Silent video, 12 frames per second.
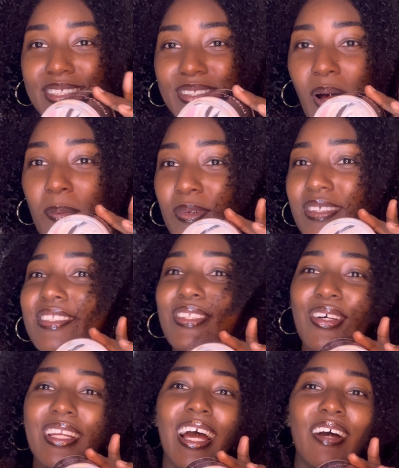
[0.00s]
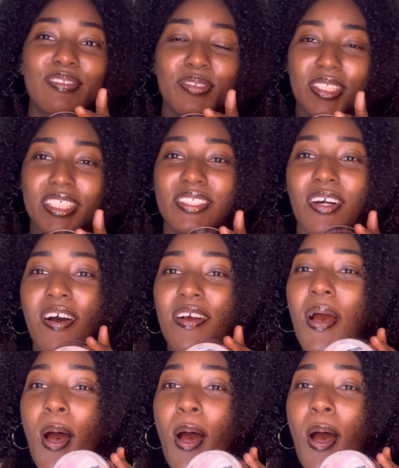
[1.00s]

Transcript: It's almost done, I have to restock,